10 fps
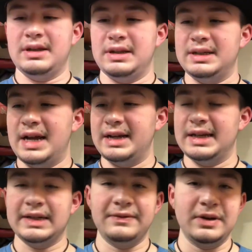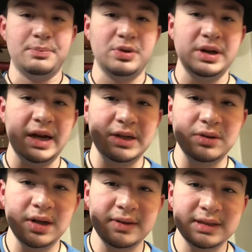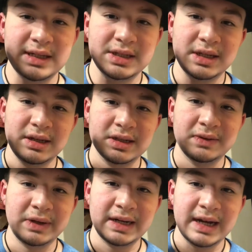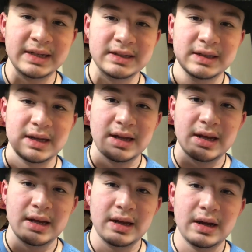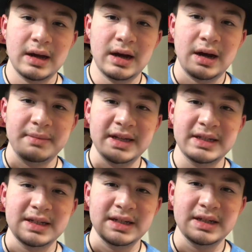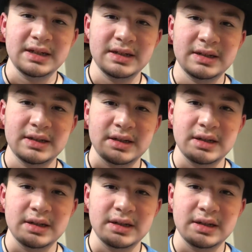design is actually very pretty. I do love the stitching. It's very nice. This is